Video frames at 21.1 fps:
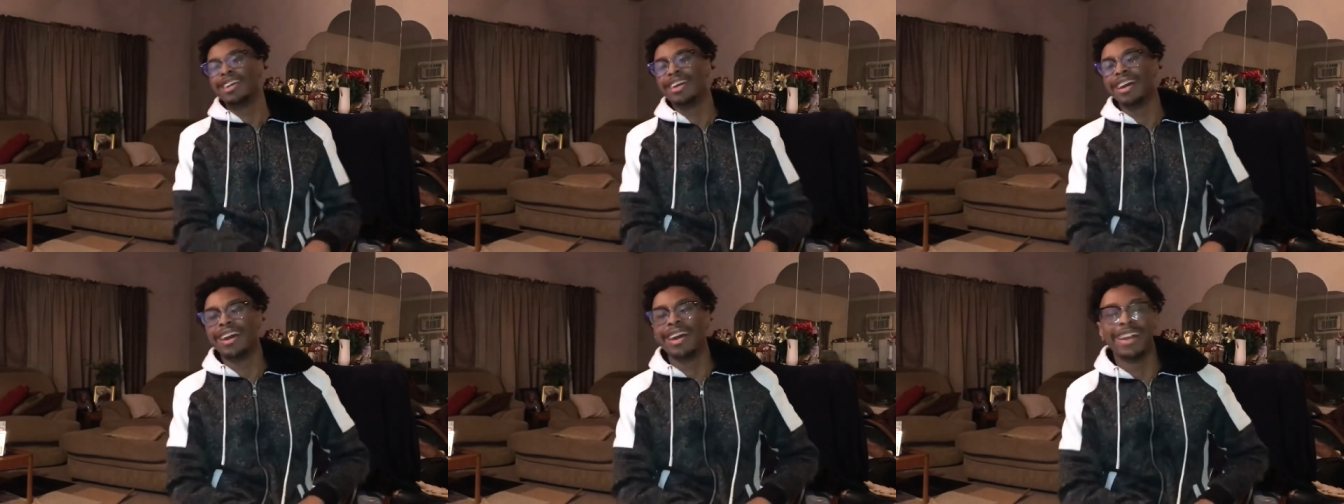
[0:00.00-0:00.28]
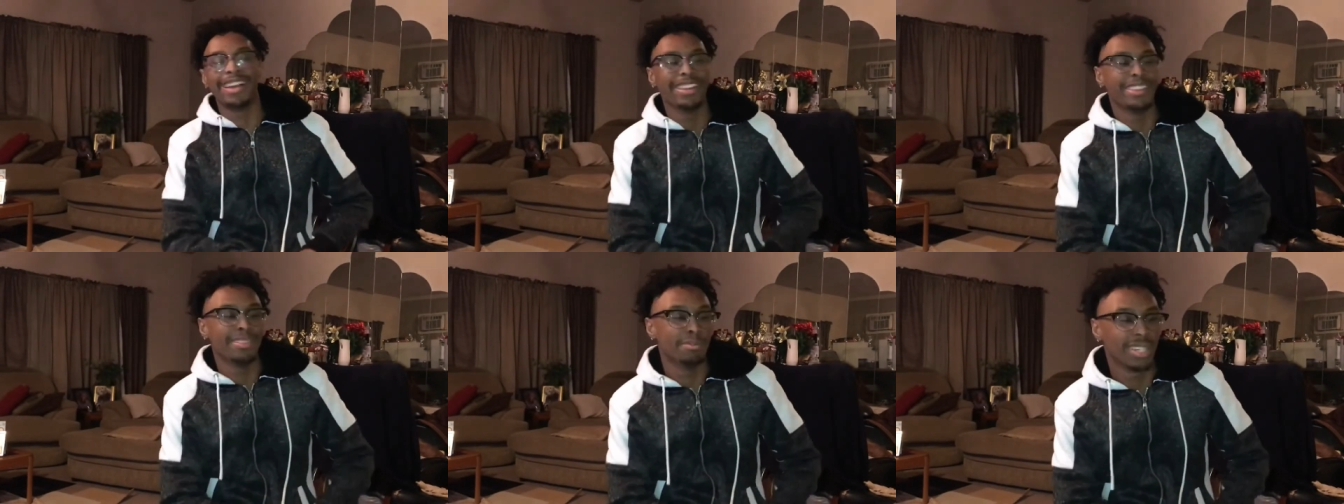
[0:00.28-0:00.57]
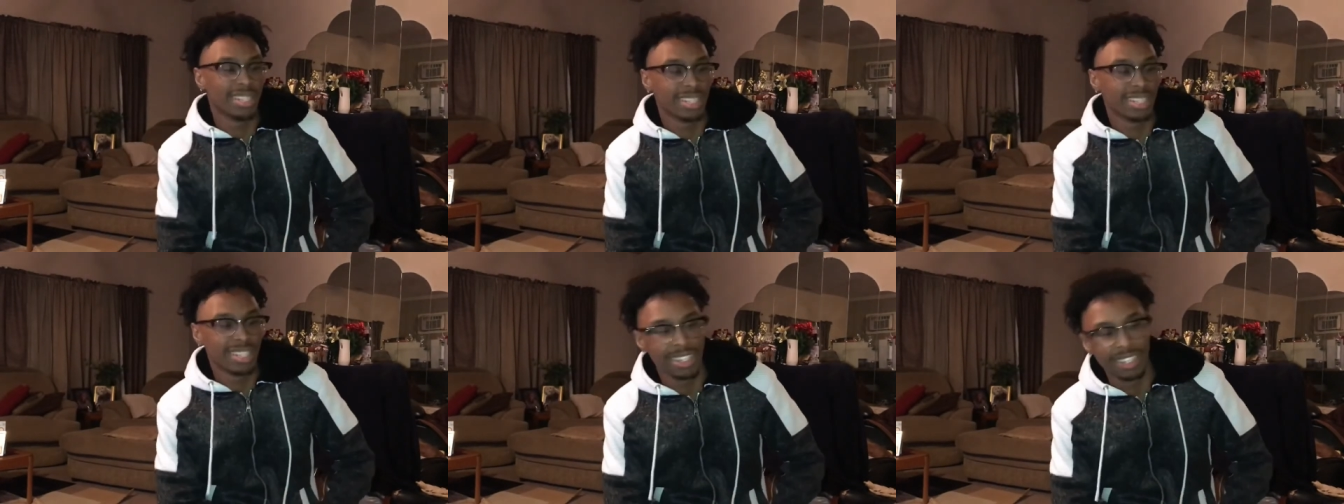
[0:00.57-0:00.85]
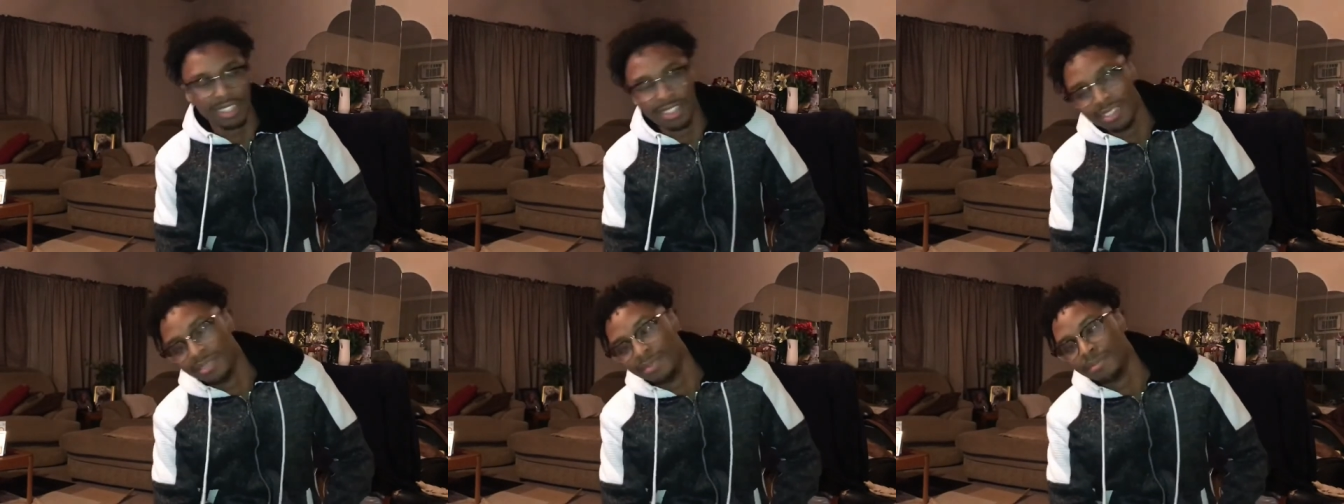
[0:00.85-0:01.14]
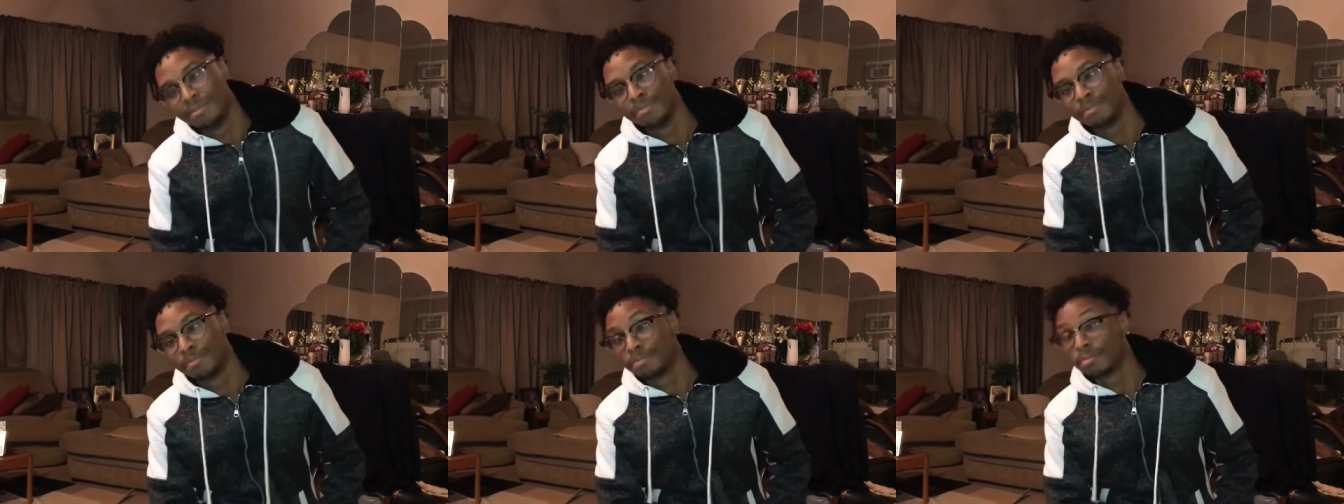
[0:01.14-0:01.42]
All right, but look,
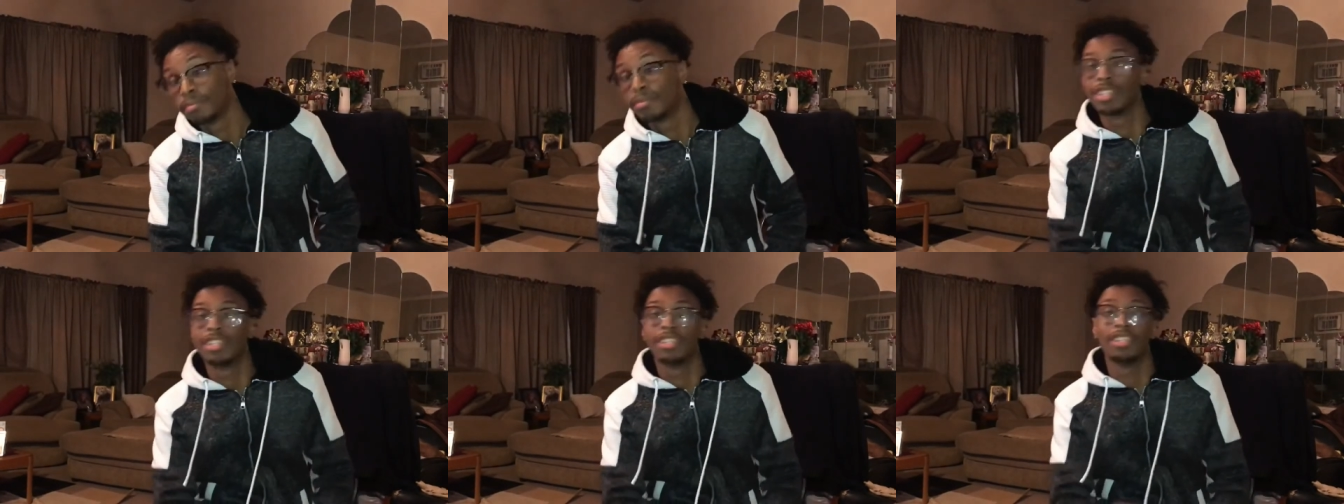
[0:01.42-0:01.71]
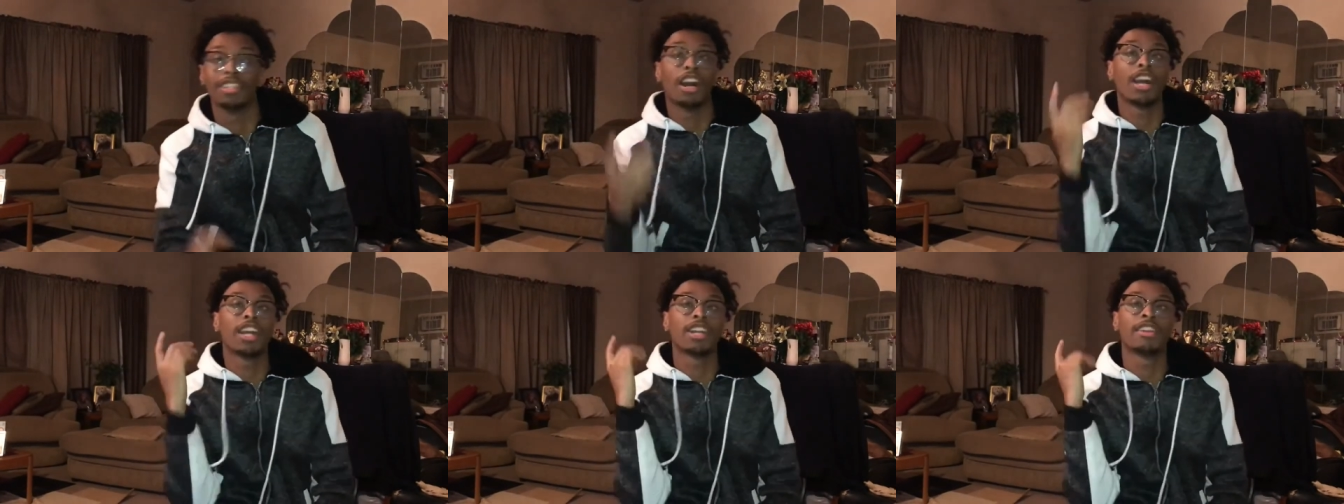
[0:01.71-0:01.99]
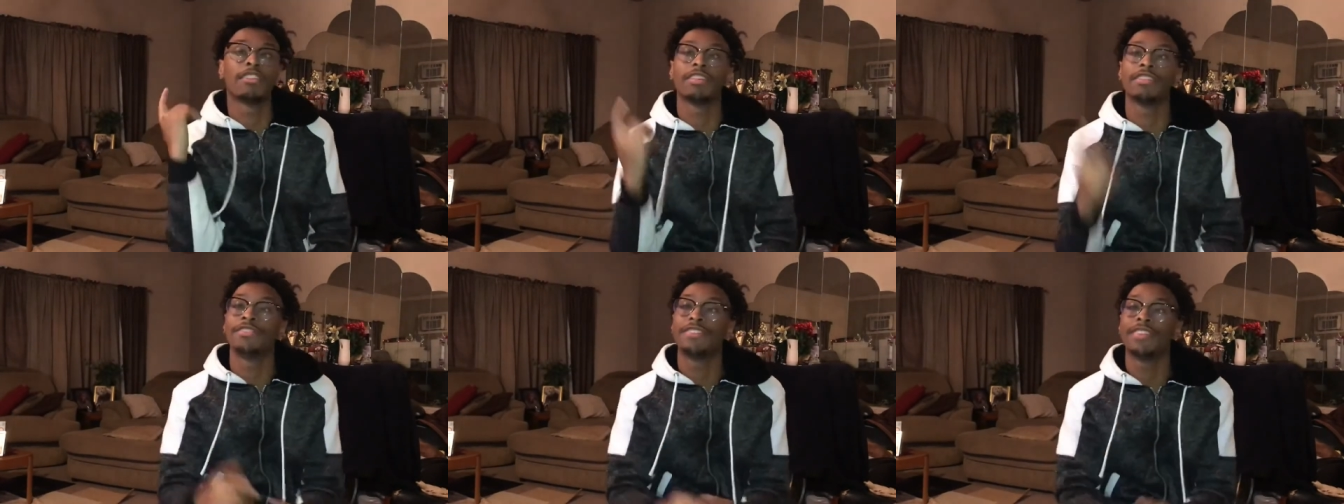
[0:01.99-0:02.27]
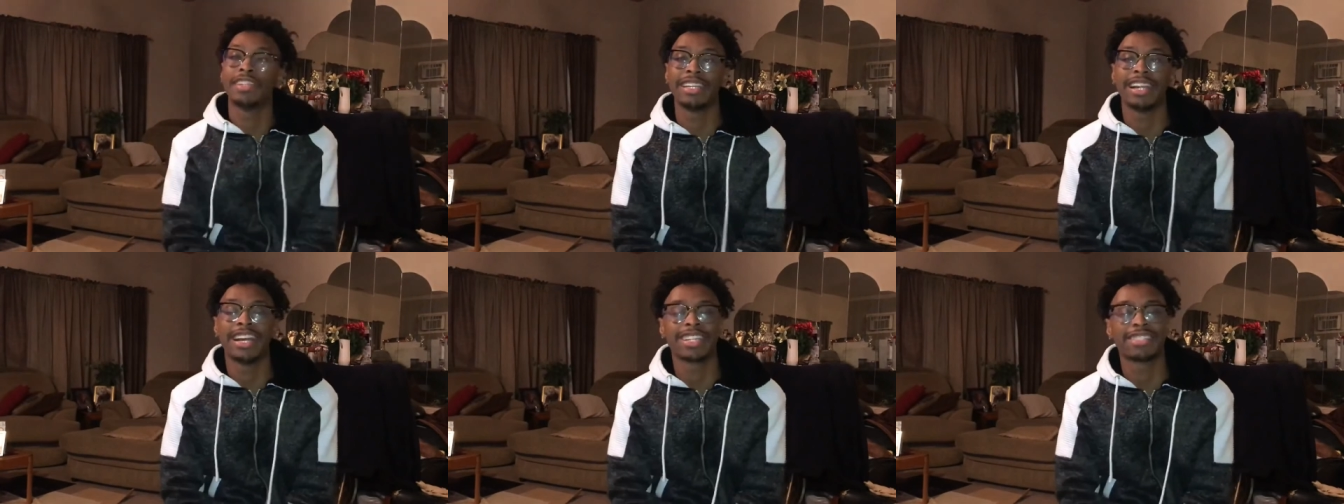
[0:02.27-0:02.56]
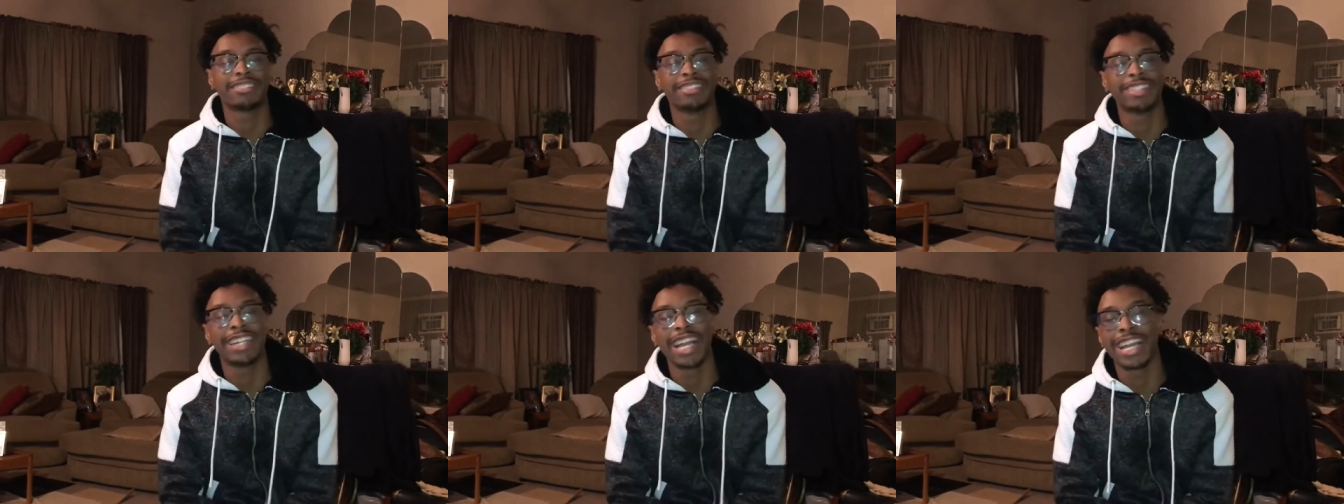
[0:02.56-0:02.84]
y'all get ready for the
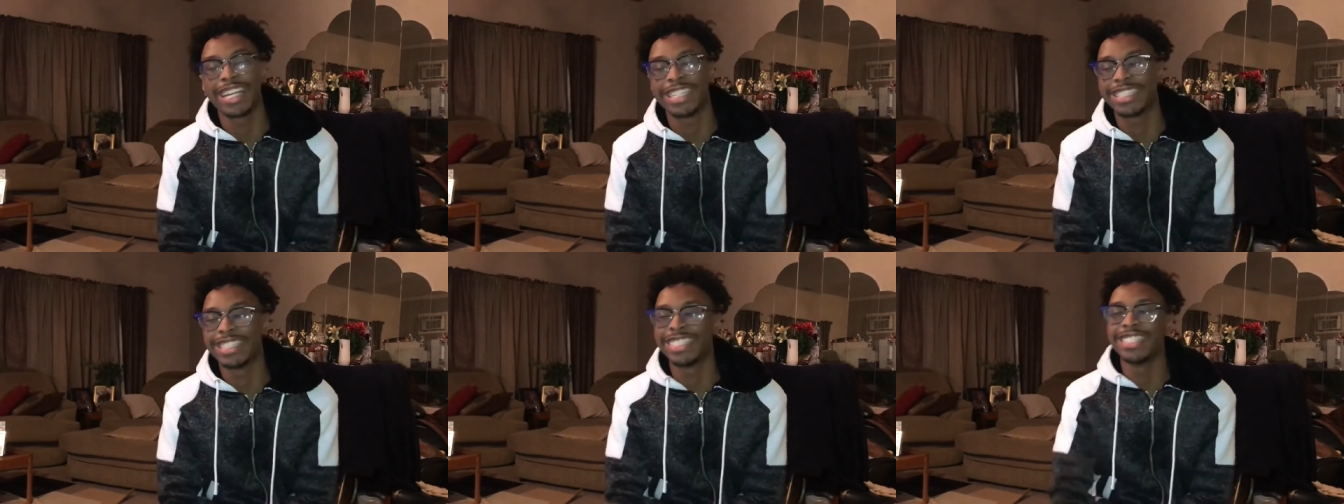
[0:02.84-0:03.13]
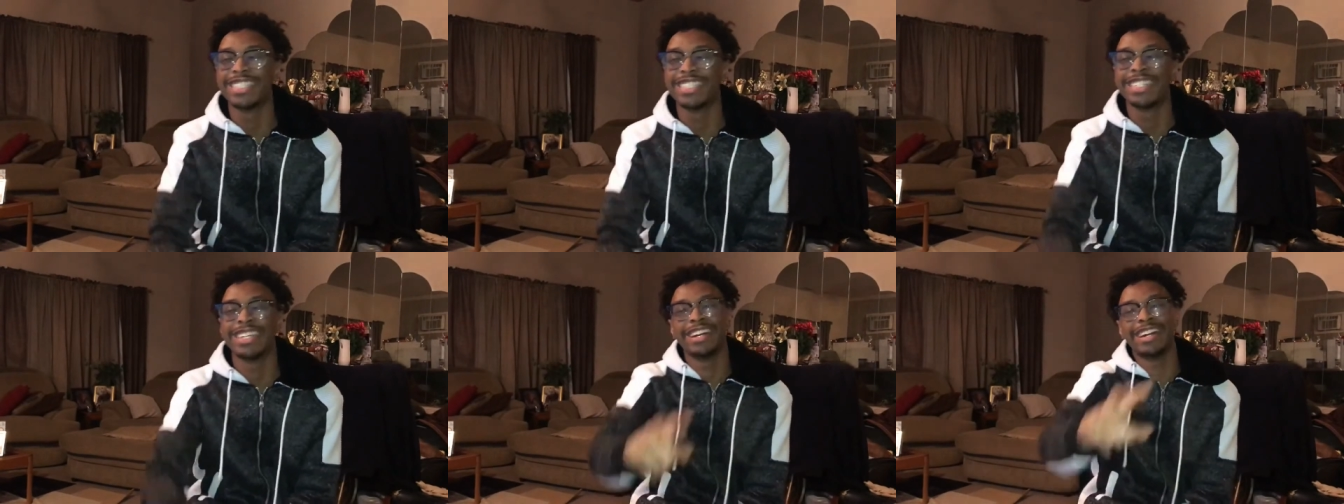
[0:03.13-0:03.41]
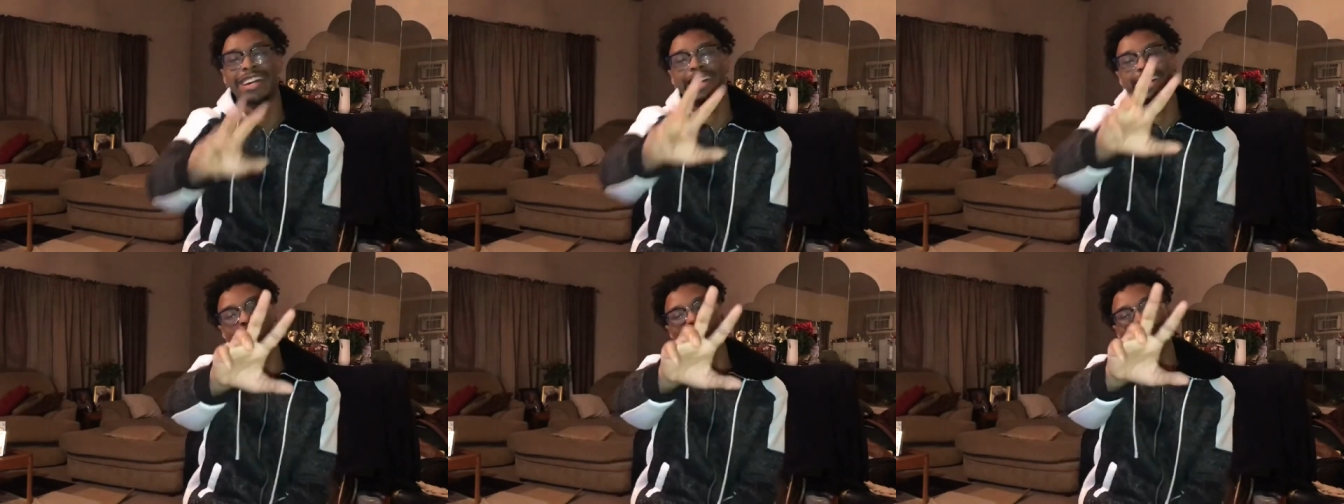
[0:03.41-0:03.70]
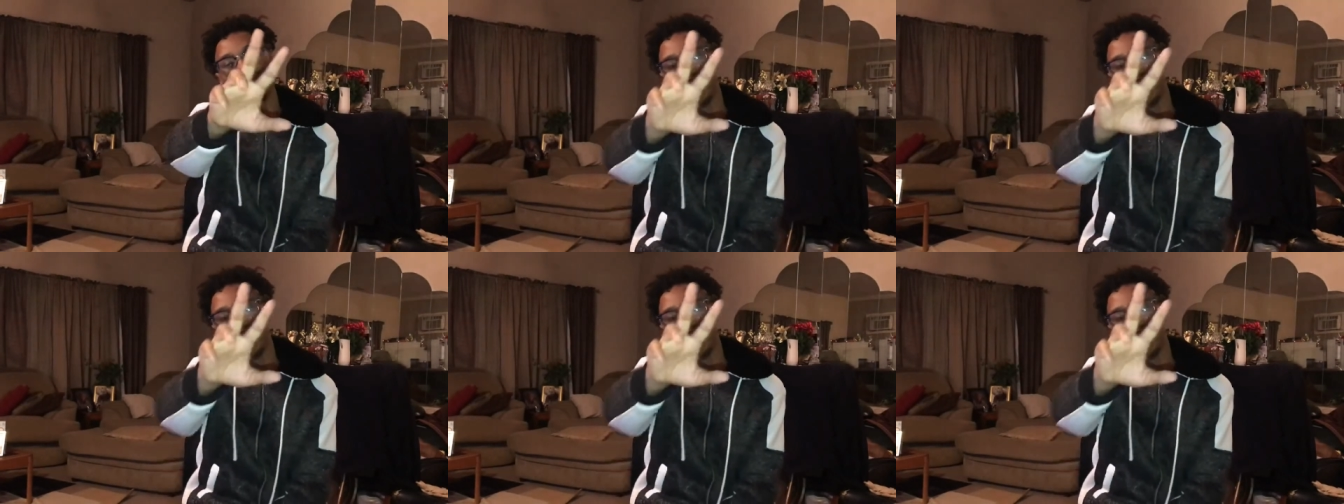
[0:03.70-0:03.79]
next reaction. I'm